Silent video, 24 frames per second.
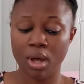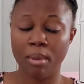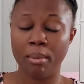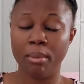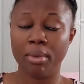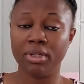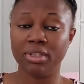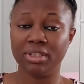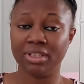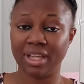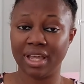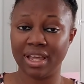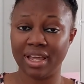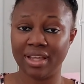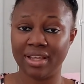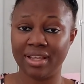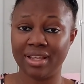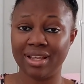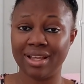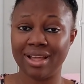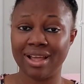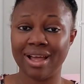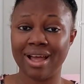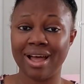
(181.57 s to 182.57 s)
but
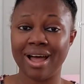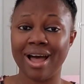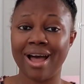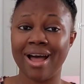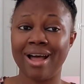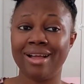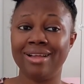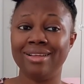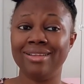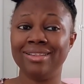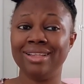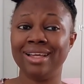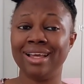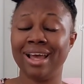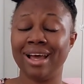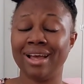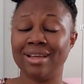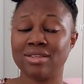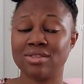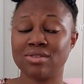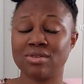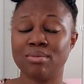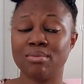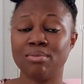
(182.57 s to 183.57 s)
then there are
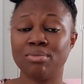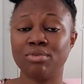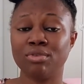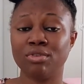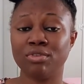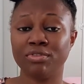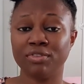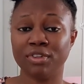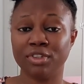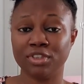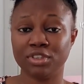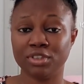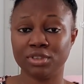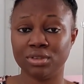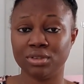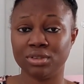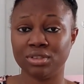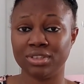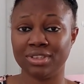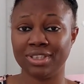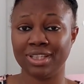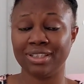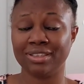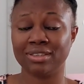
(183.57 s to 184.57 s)
some
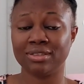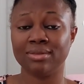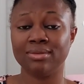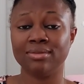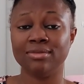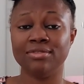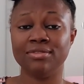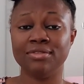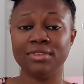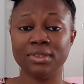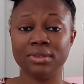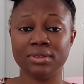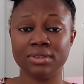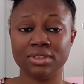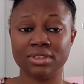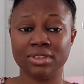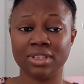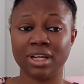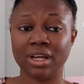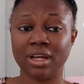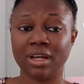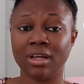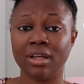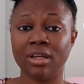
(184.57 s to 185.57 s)
professions, there are some fields
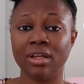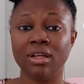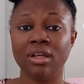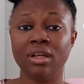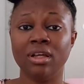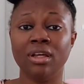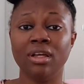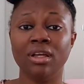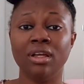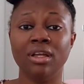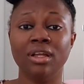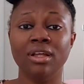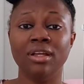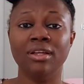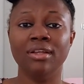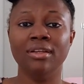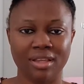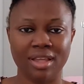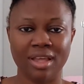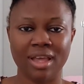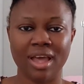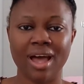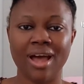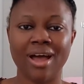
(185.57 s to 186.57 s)
that
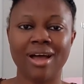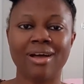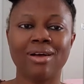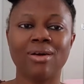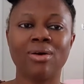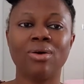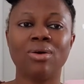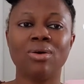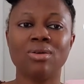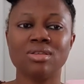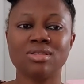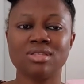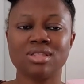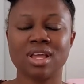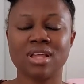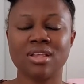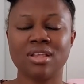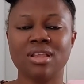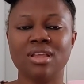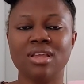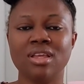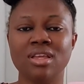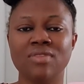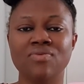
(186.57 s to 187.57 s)
they are
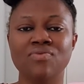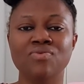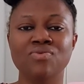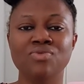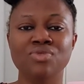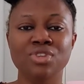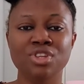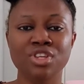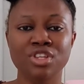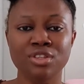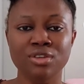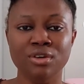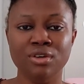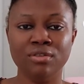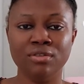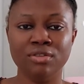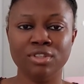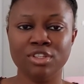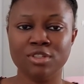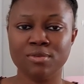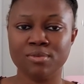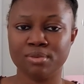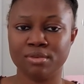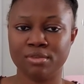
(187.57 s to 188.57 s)
constantly in need of
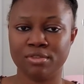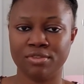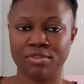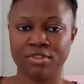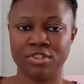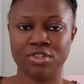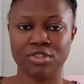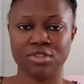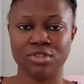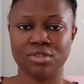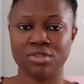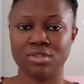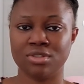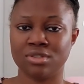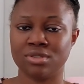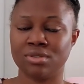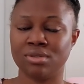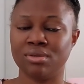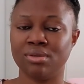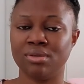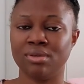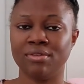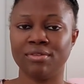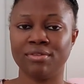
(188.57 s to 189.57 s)
this profession.
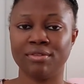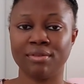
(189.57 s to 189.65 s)
So